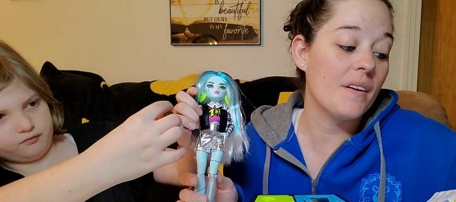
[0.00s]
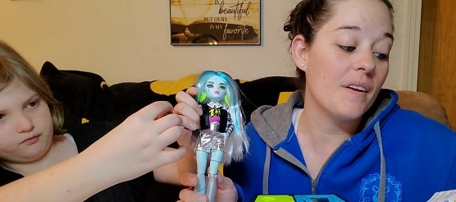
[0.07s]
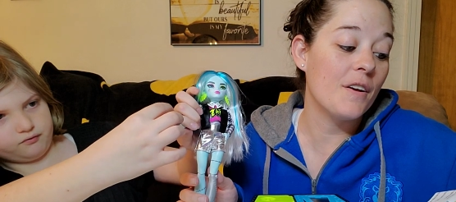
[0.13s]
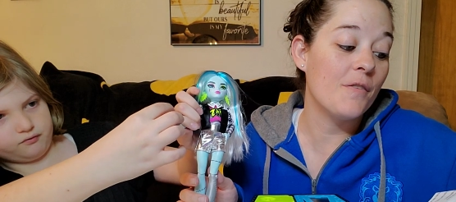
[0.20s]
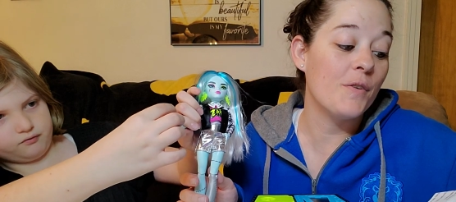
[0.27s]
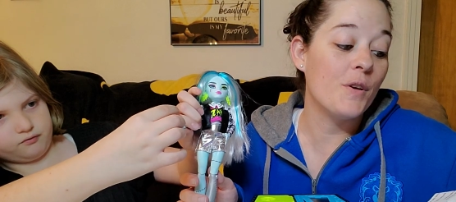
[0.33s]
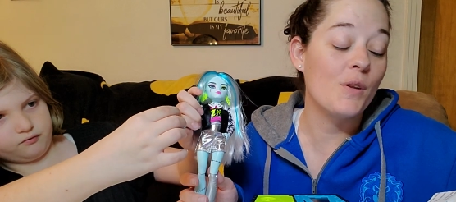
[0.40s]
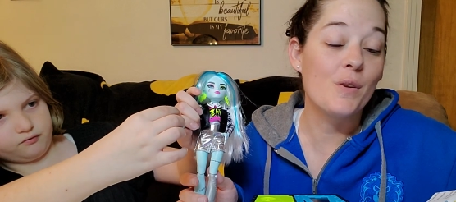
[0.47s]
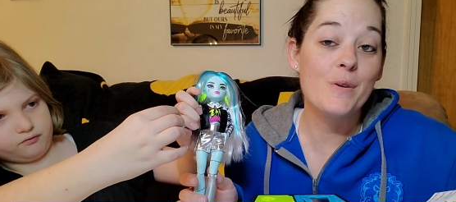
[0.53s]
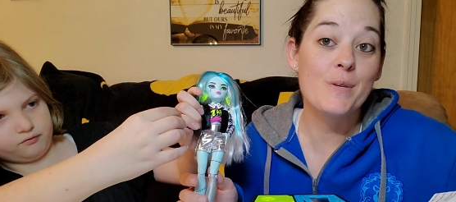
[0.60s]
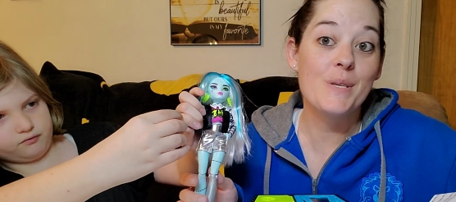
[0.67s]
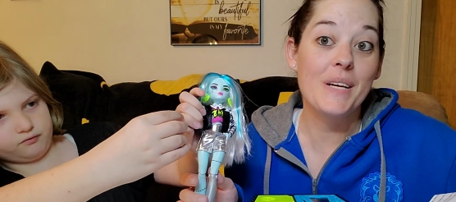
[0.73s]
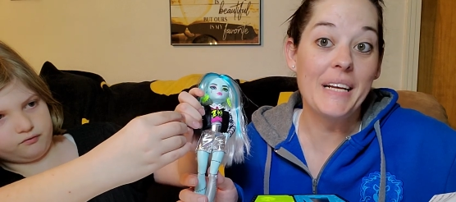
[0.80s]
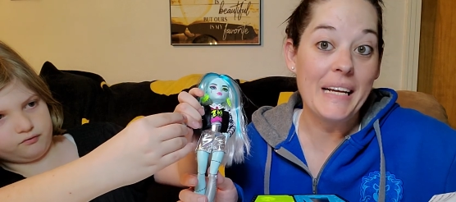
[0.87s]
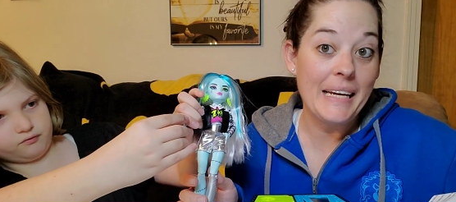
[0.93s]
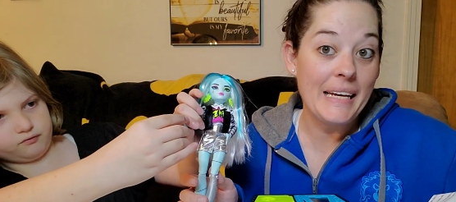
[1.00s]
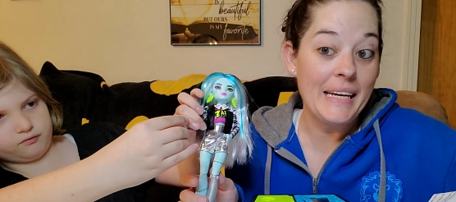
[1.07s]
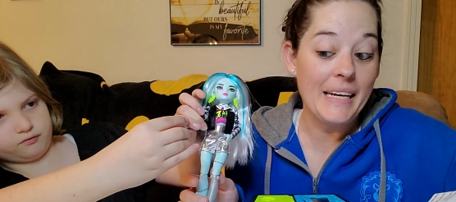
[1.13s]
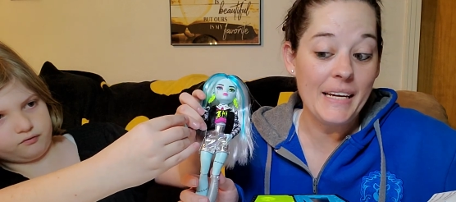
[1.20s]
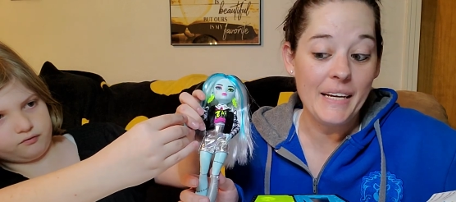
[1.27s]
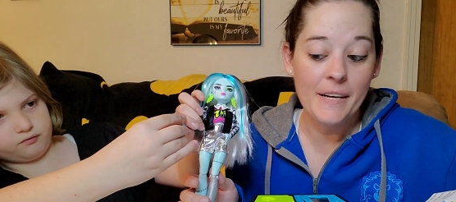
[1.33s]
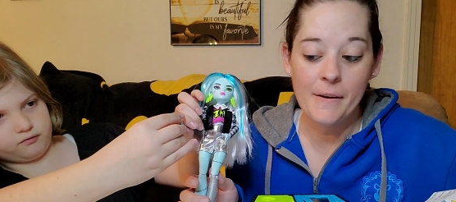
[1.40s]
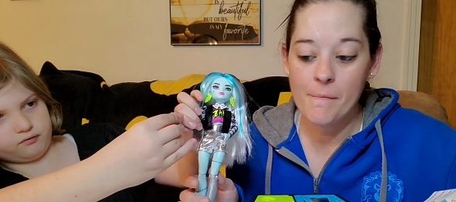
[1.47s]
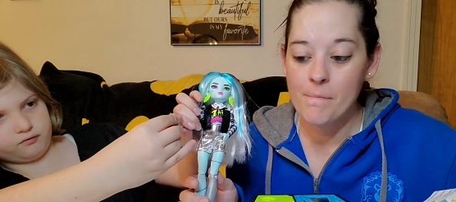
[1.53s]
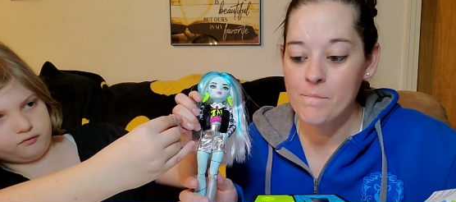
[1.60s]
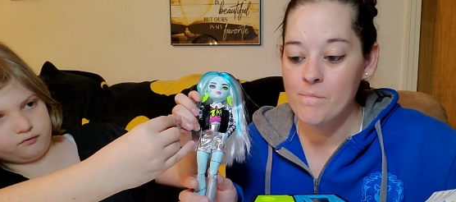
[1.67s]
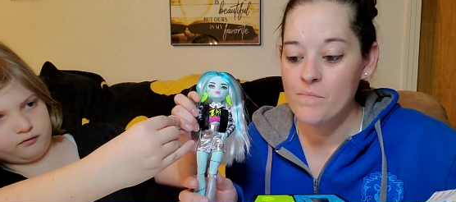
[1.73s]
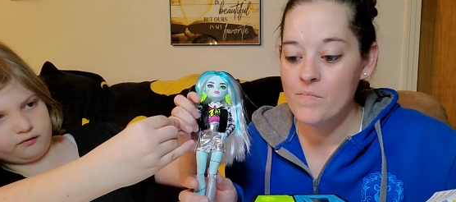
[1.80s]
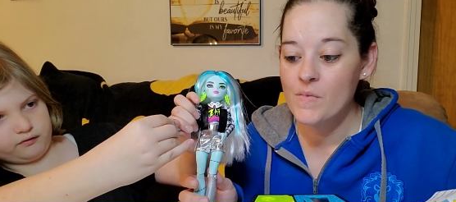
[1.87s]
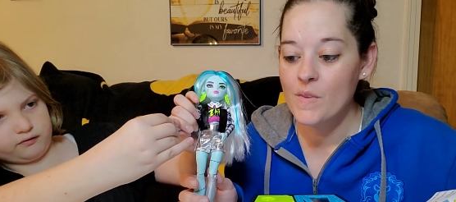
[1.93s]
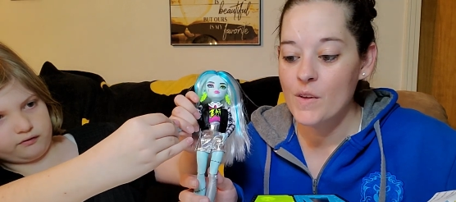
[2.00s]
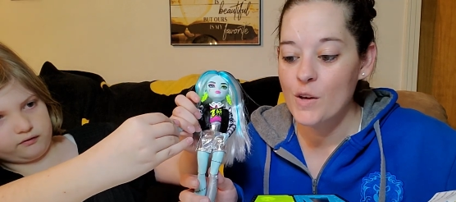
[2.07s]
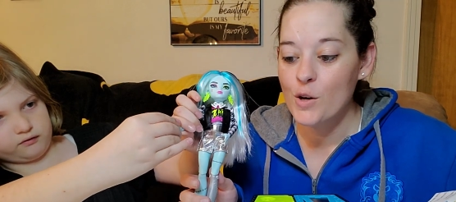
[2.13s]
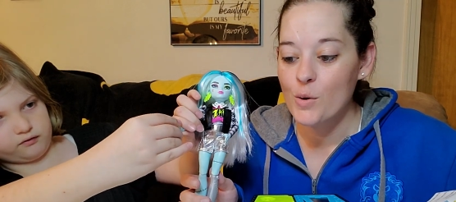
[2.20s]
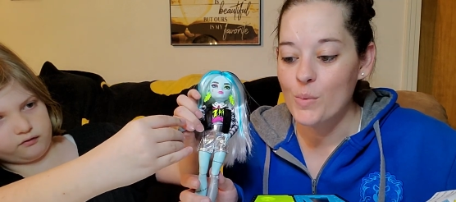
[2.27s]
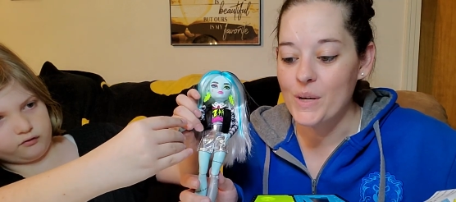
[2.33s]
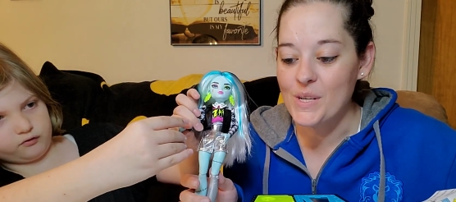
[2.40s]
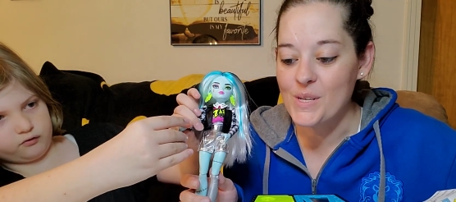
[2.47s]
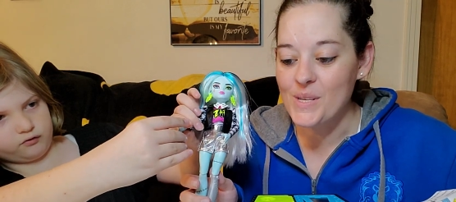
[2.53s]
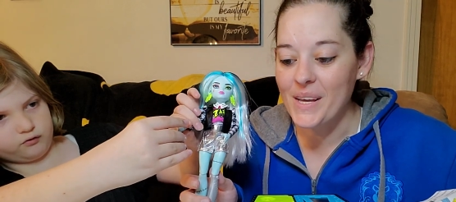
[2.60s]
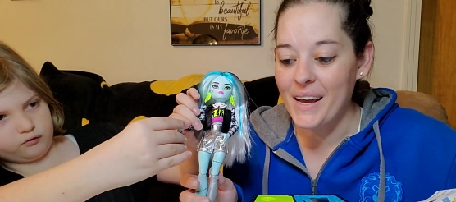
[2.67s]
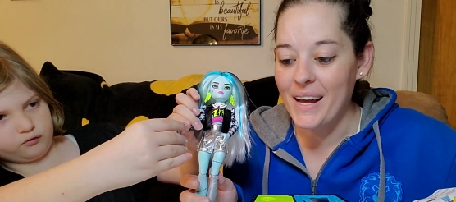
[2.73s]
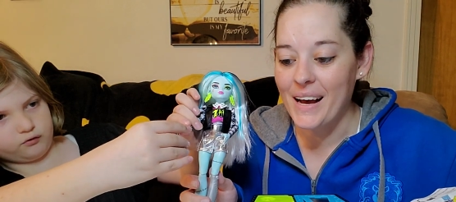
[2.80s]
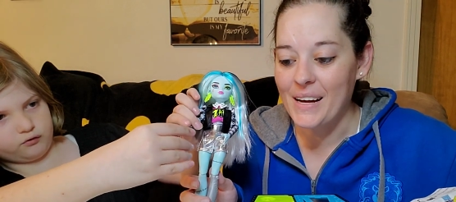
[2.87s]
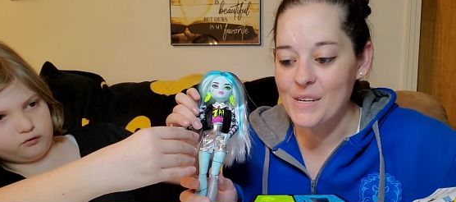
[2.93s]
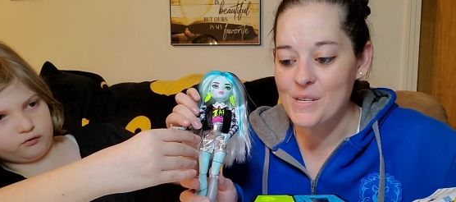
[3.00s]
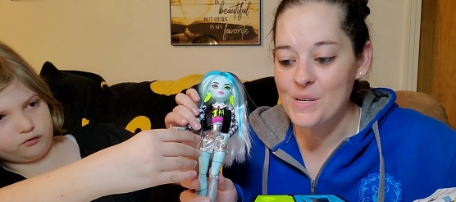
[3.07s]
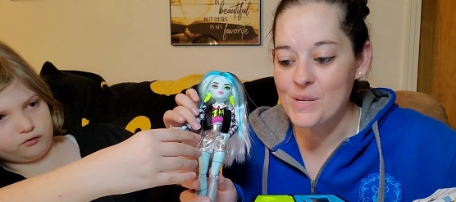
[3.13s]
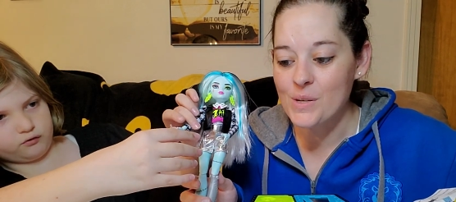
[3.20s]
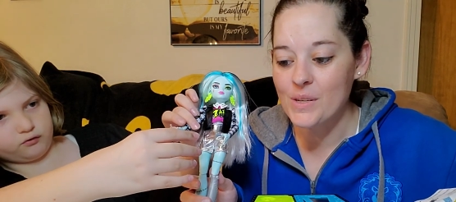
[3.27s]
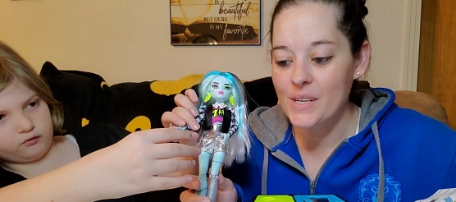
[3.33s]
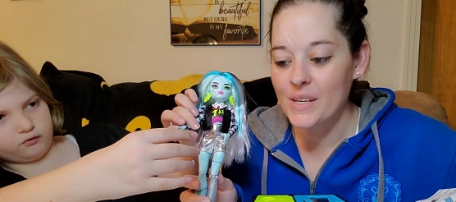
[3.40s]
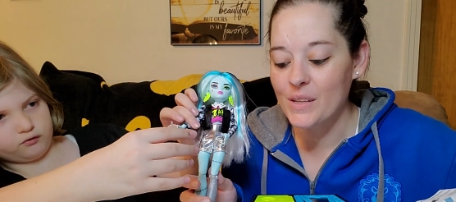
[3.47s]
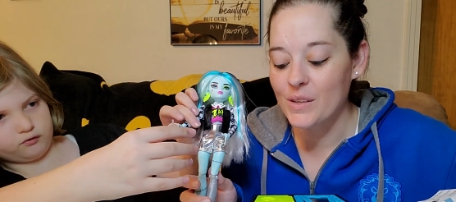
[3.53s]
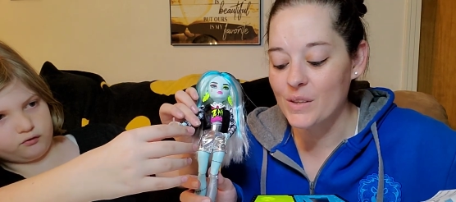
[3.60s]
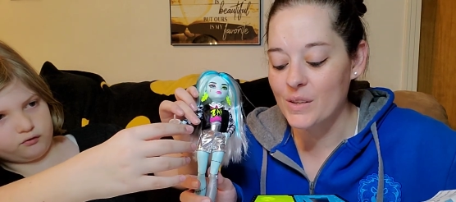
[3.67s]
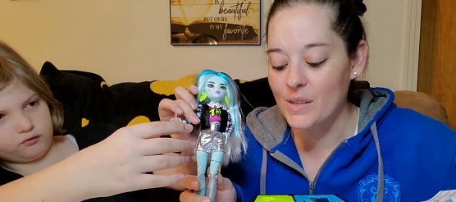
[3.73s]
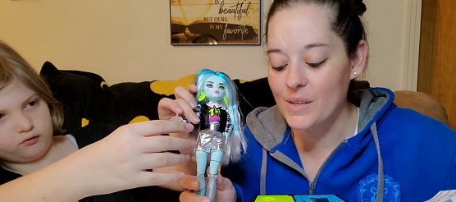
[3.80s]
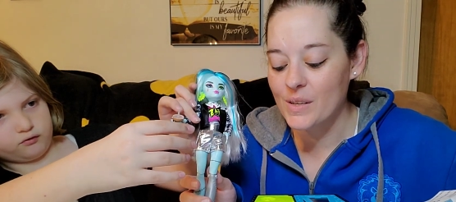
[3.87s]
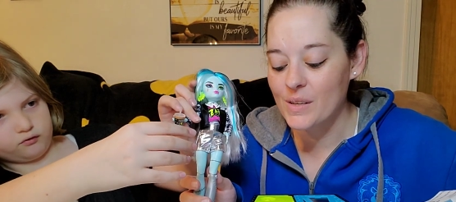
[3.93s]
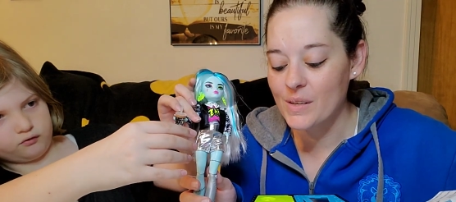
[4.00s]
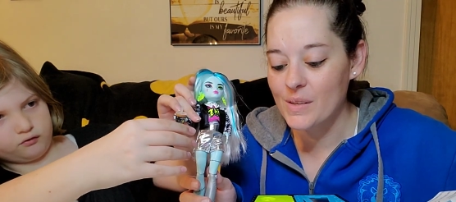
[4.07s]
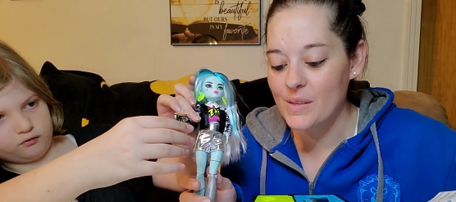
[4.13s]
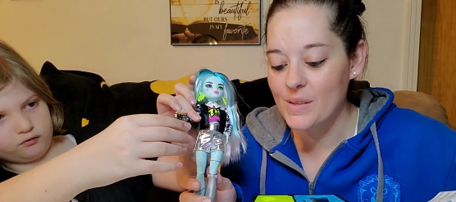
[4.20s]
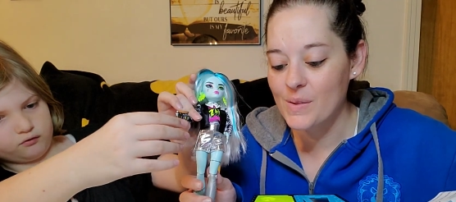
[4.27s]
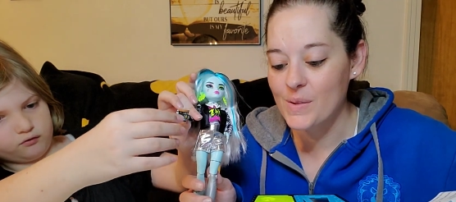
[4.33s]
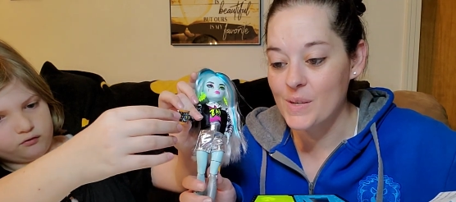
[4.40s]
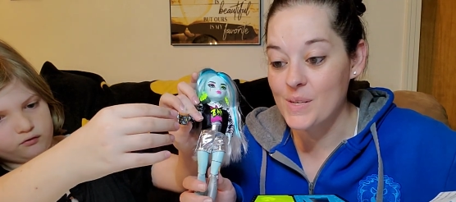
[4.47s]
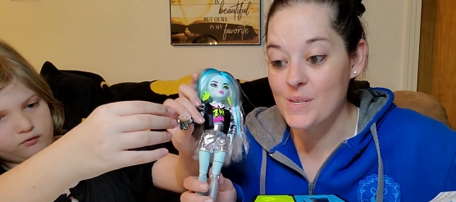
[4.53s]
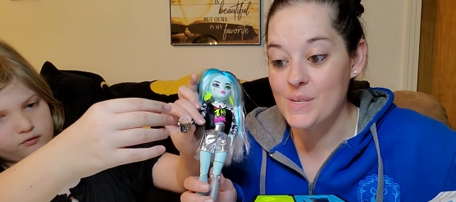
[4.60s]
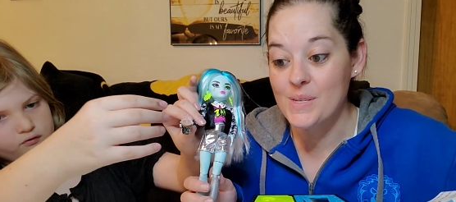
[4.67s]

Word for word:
Speaker 1: if you lose a key, which they actually look the